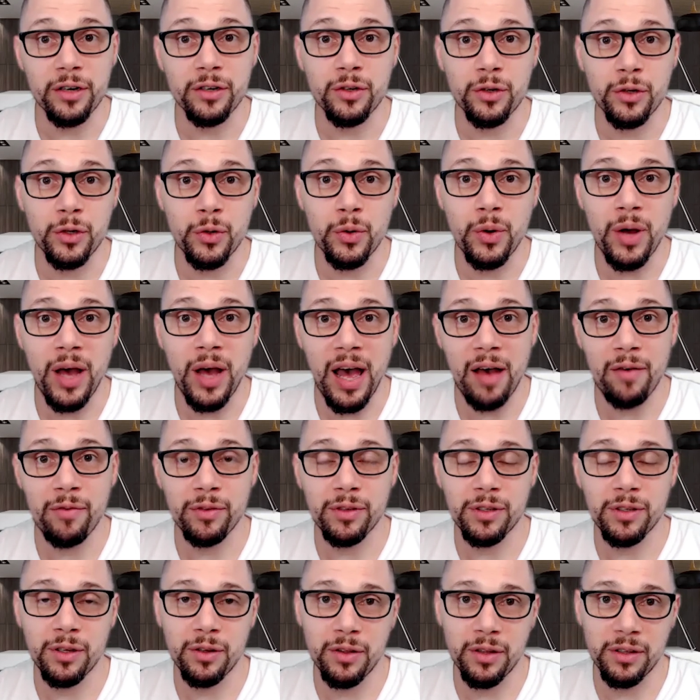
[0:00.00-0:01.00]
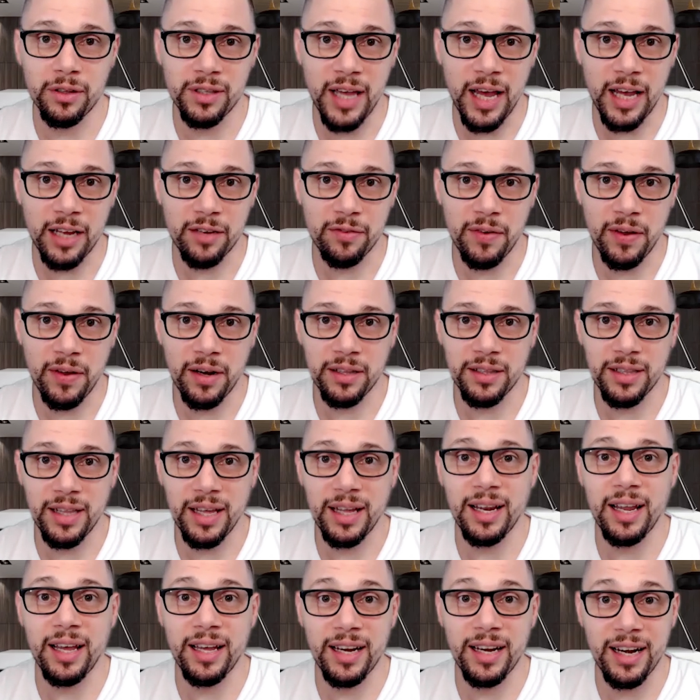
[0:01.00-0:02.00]
So you have until the tax filing
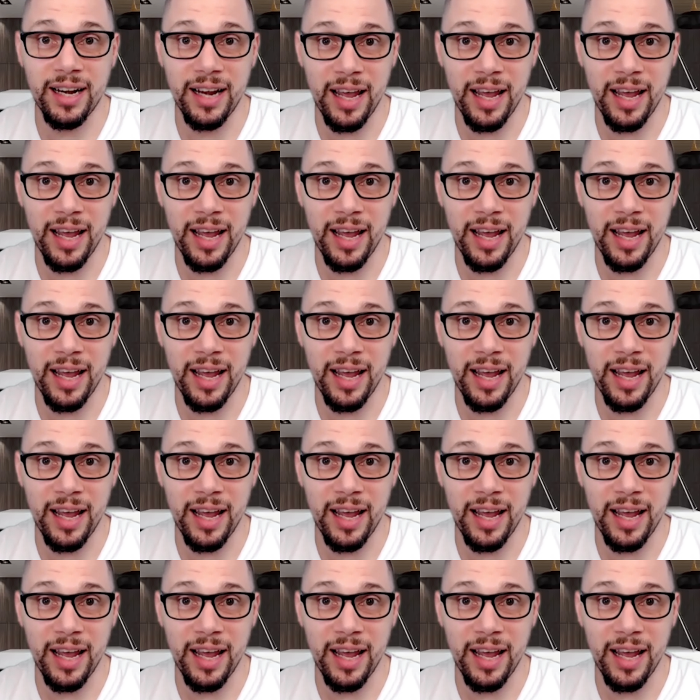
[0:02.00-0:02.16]
deadline in